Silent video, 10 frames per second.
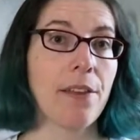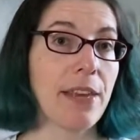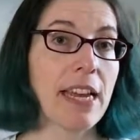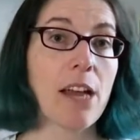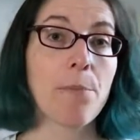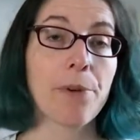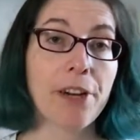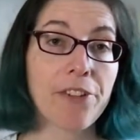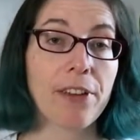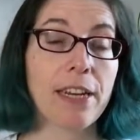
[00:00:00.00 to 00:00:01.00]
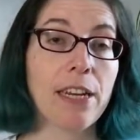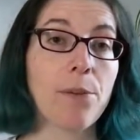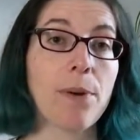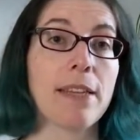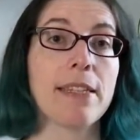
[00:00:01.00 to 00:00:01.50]
They come
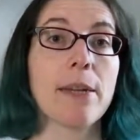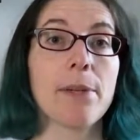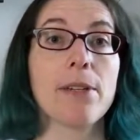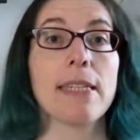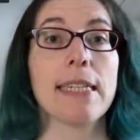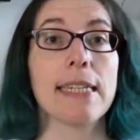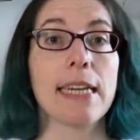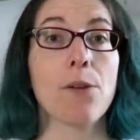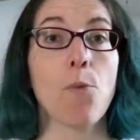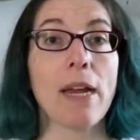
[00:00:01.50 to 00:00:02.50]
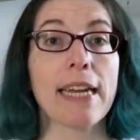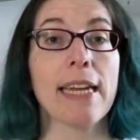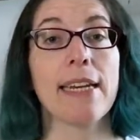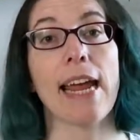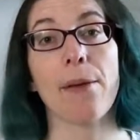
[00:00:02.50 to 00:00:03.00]
pre-fitted with WCD
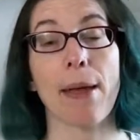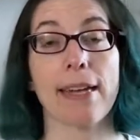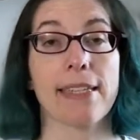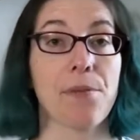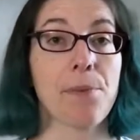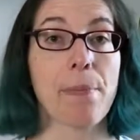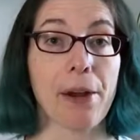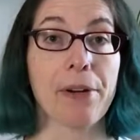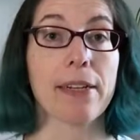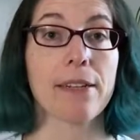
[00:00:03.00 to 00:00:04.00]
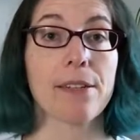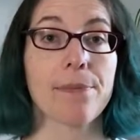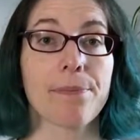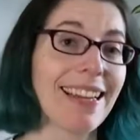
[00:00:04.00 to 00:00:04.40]
Wicked ABEX 7 bearings.